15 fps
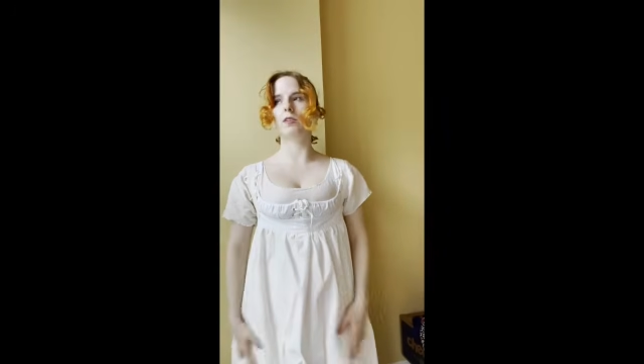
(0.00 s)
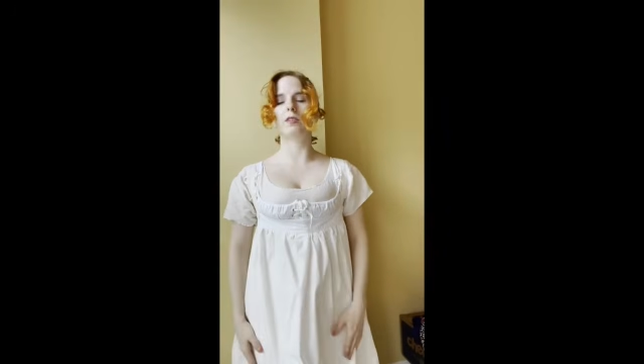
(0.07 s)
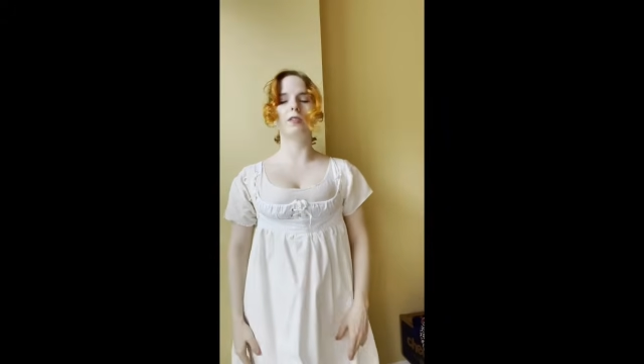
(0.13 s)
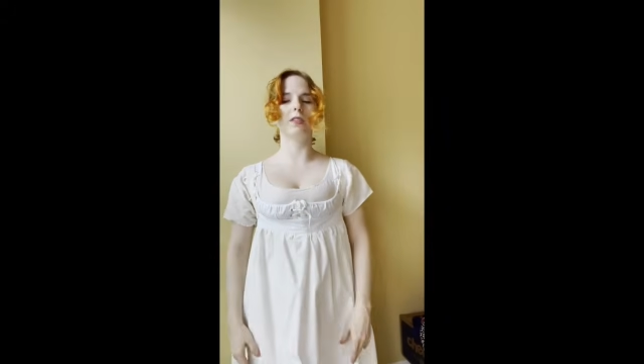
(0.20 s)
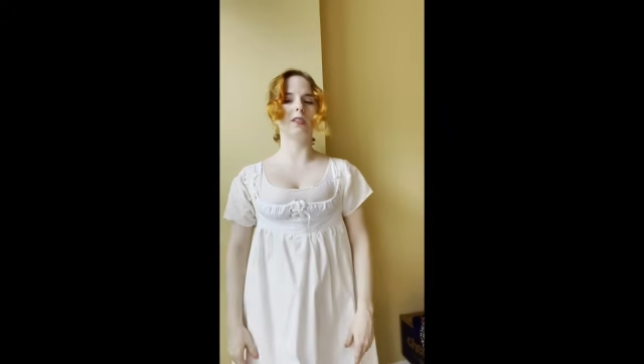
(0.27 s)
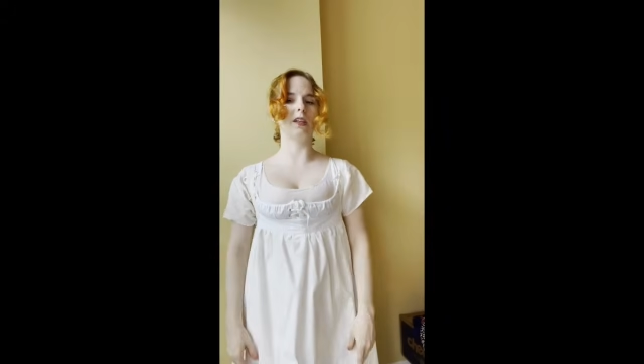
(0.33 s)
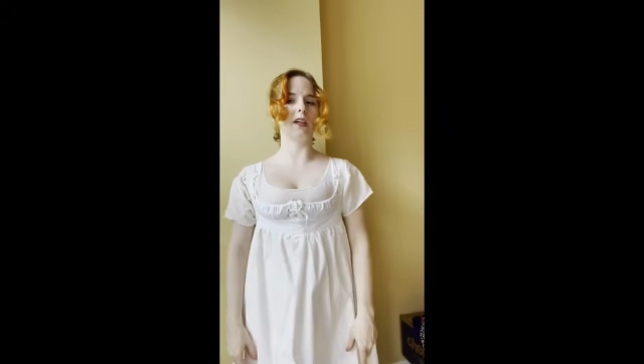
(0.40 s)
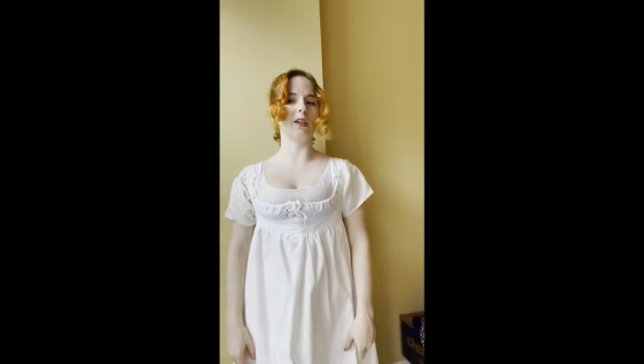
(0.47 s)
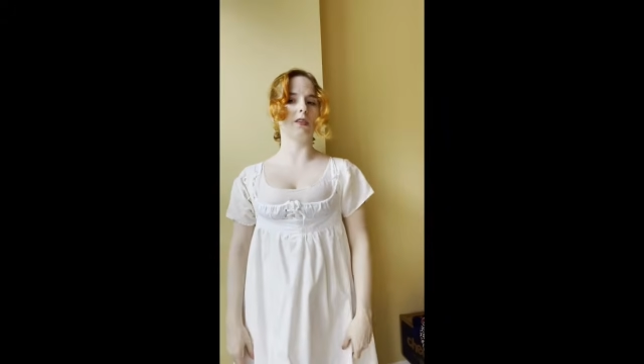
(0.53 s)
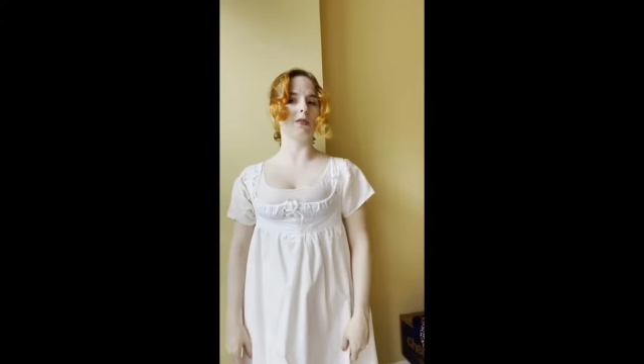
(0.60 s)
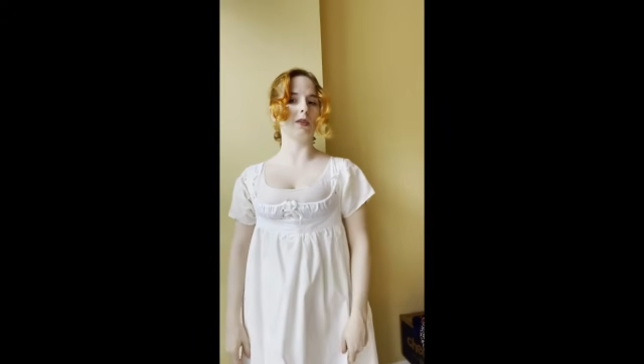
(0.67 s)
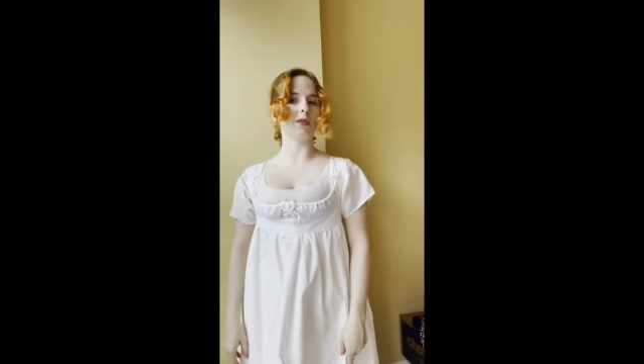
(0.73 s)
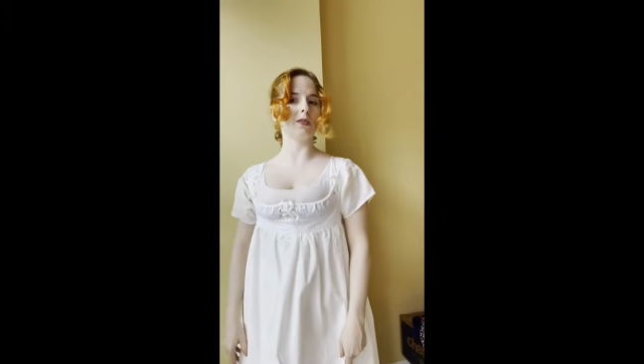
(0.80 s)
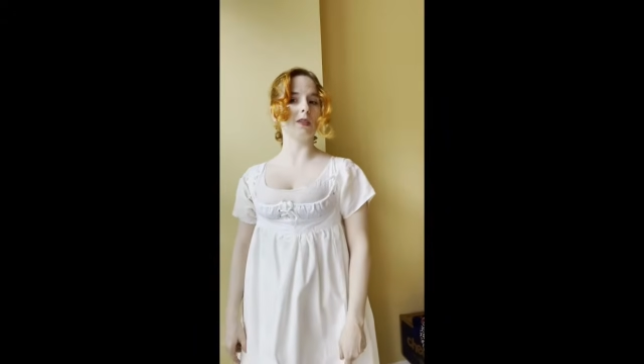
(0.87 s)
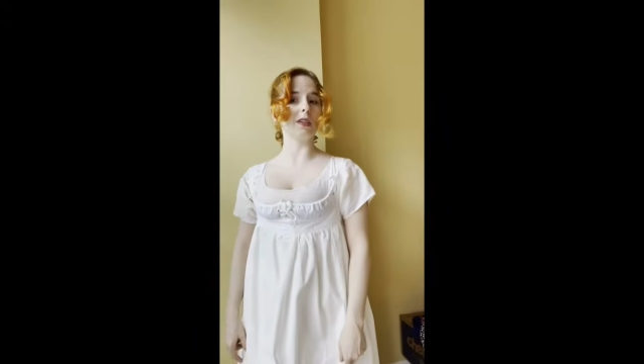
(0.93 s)
stained
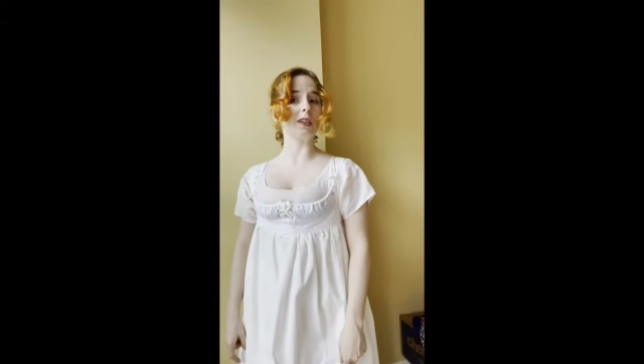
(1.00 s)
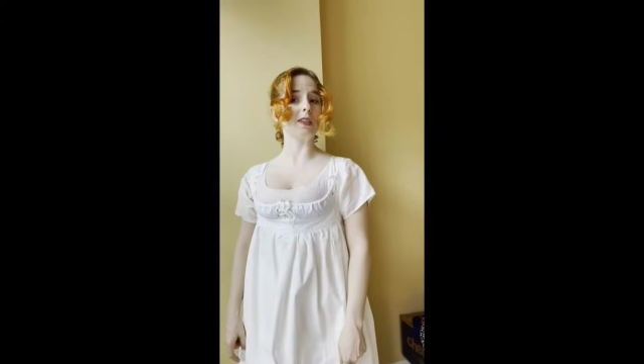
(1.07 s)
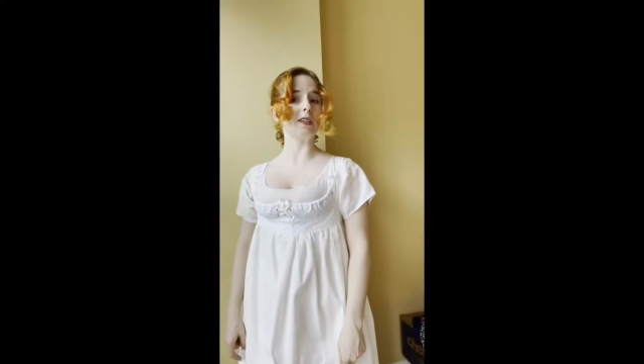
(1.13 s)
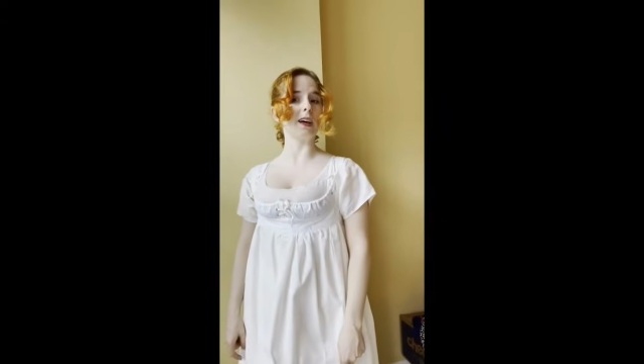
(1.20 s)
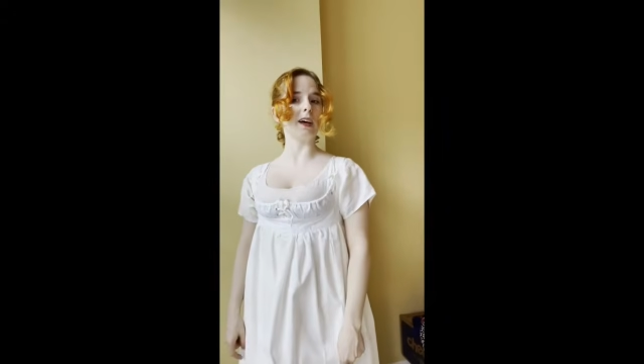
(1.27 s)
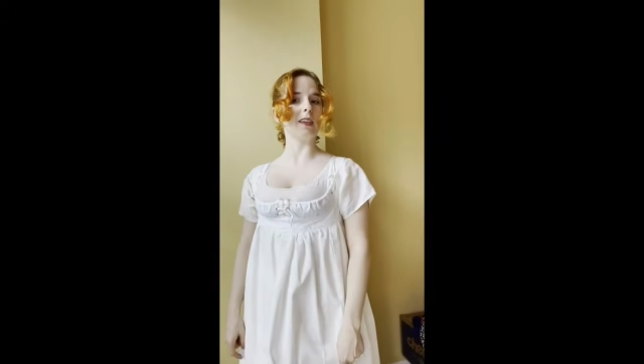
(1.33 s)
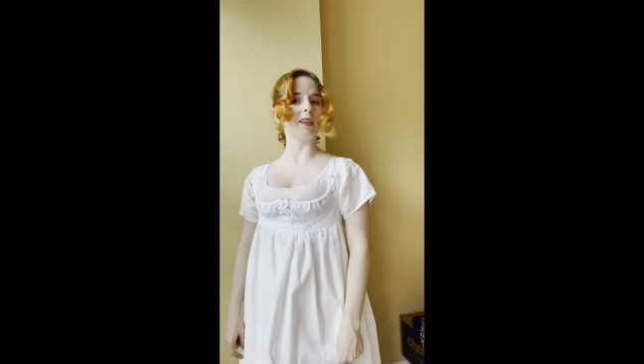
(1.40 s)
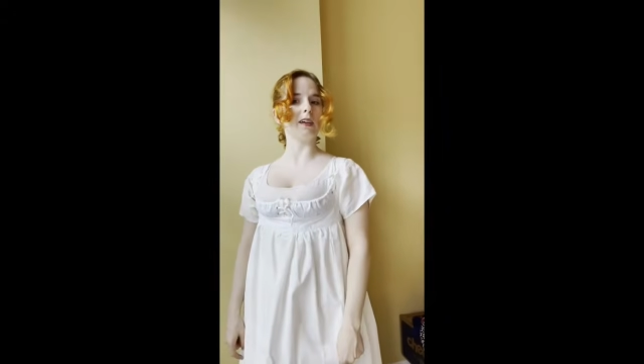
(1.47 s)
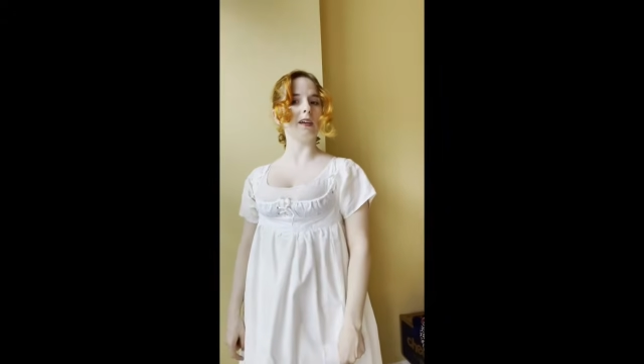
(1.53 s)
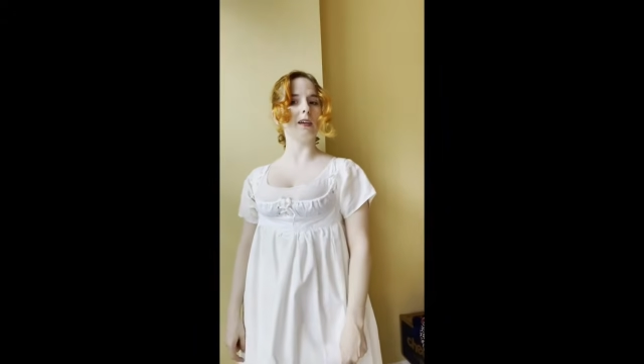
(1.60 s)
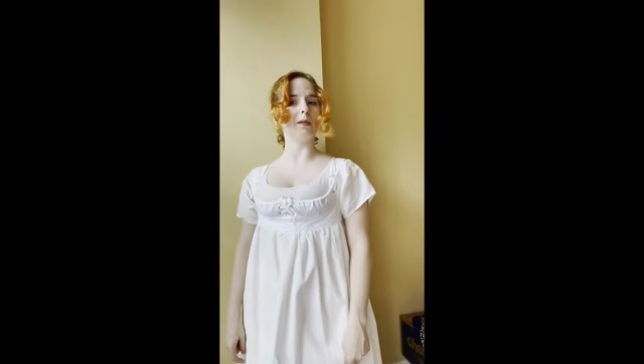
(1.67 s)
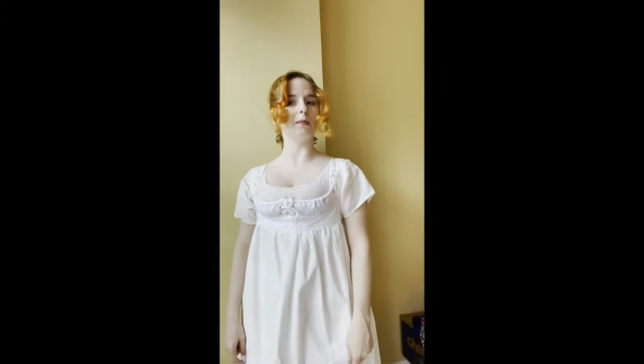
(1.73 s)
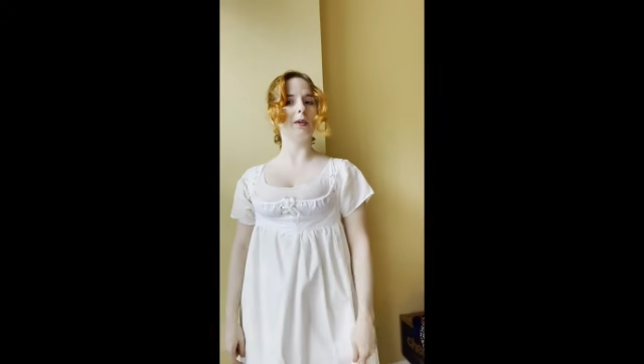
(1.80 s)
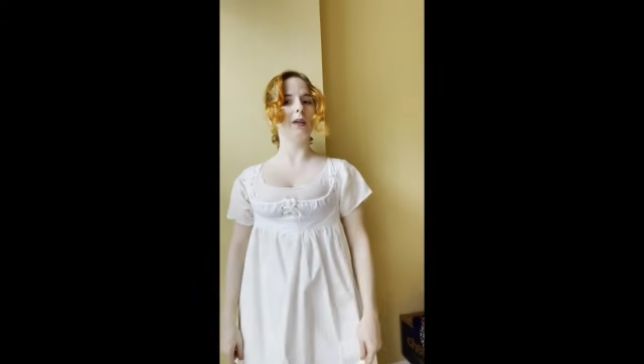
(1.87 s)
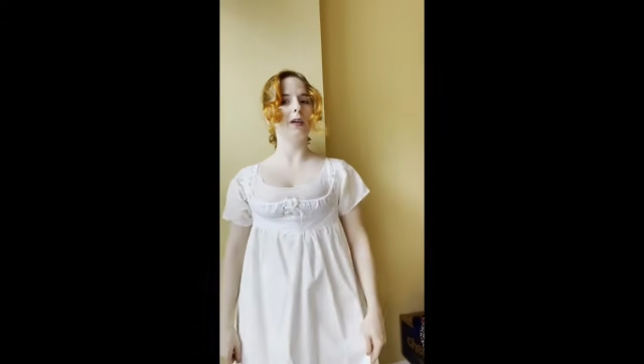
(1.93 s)
grossness at the hem.